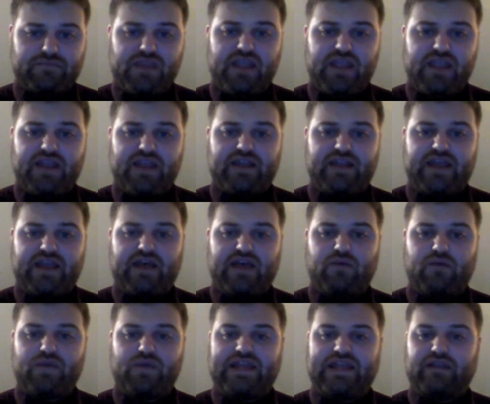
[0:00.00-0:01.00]
and
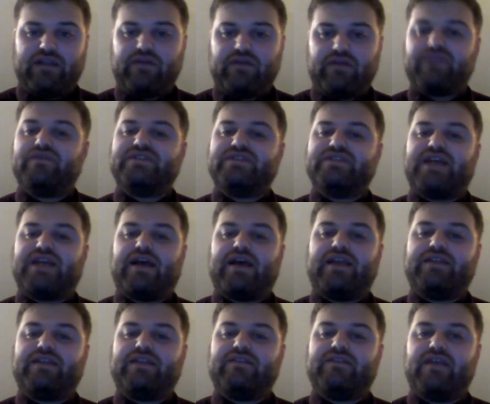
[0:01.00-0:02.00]
how we can look for
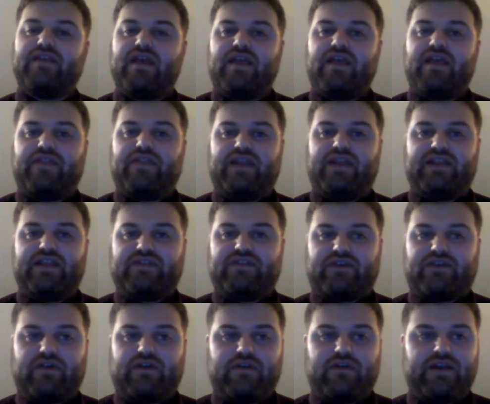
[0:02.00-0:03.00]
signs that it's
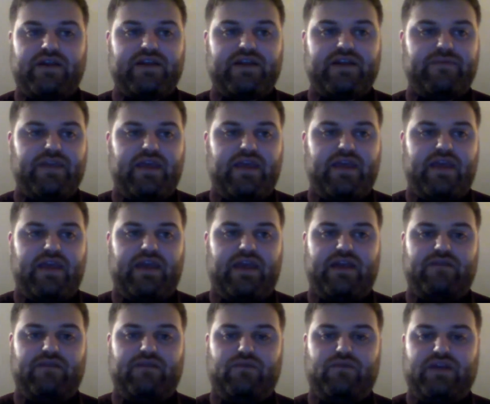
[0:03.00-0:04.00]
occurring
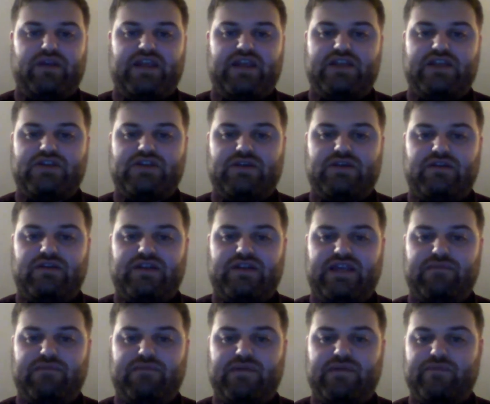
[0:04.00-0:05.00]
and what each
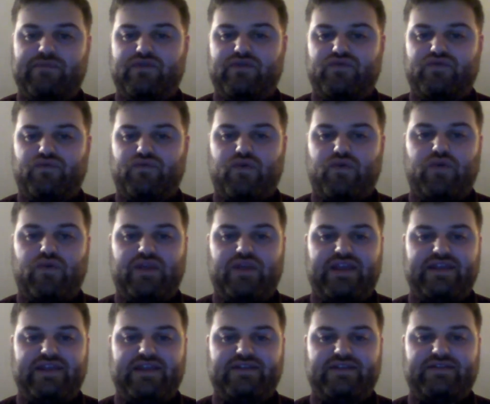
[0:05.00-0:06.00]
team member's role
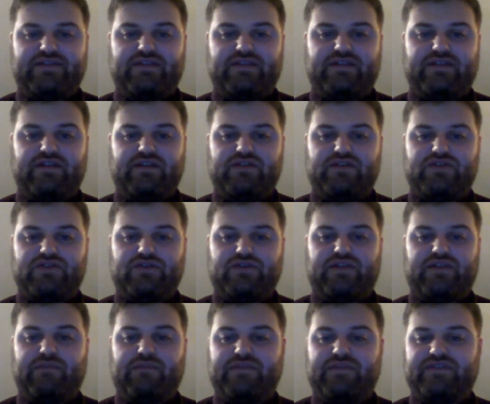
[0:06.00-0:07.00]
is to ensure
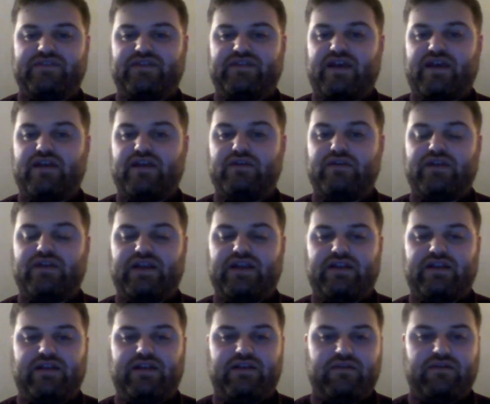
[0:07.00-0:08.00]
that business continuity
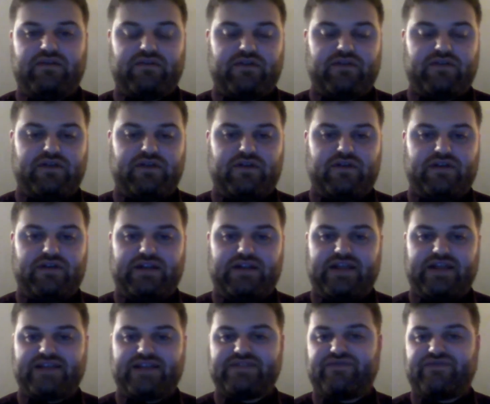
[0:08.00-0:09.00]
continues. On a
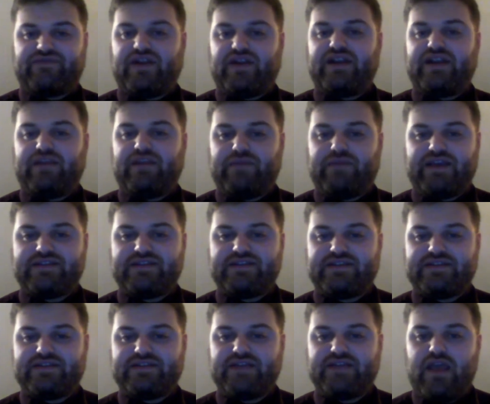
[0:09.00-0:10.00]
less frightening
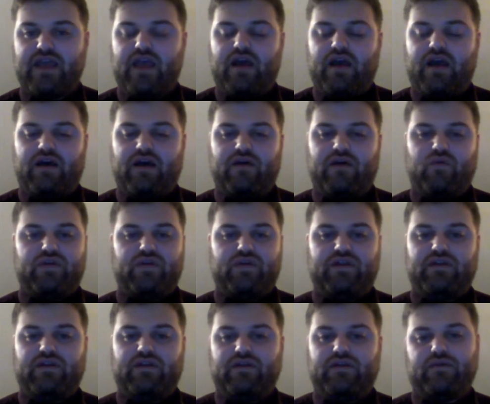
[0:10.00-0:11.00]
basis, what do
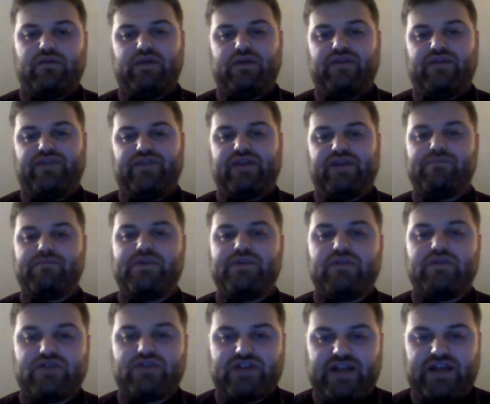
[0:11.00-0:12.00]
you do if the
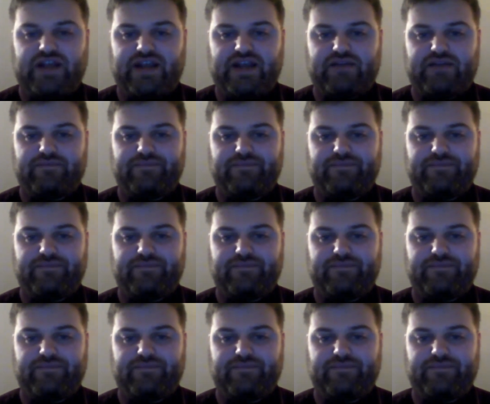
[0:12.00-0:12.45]
computer's shut down?